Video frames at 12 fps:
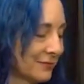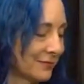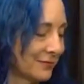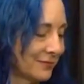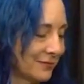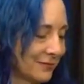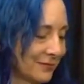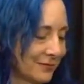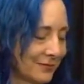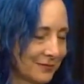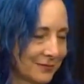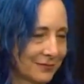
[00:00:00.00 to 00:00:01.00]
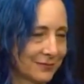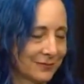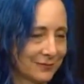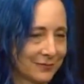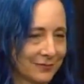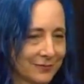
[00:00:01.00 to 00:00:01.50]

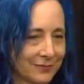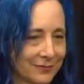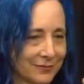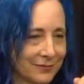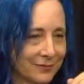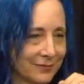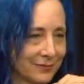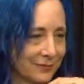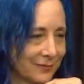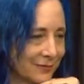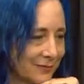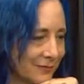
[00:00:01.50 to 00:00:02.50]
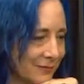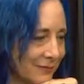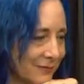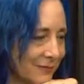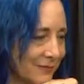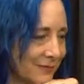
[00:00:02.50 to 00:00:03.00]

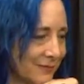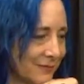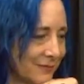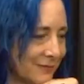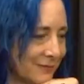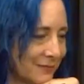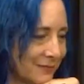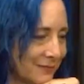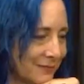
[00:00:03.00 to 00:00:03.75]
(silent)